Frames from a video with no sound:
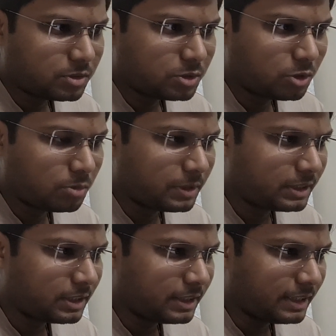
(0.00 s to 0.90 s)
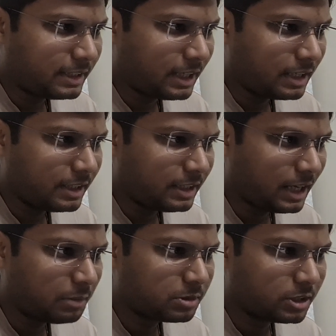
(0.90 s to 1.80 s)
So basically, it
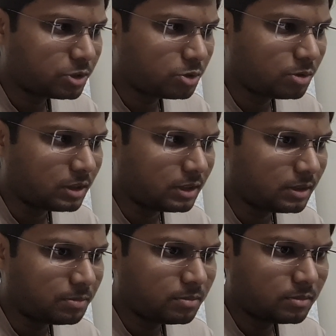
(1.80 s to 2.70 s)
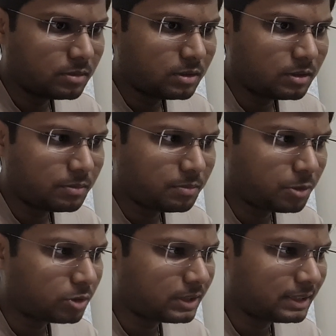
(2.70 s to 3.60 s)
helps us to
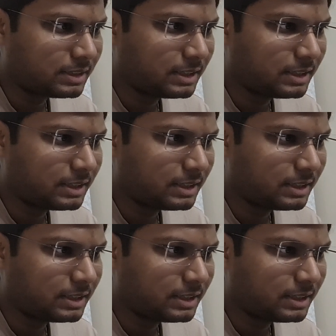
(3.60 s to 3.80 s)
process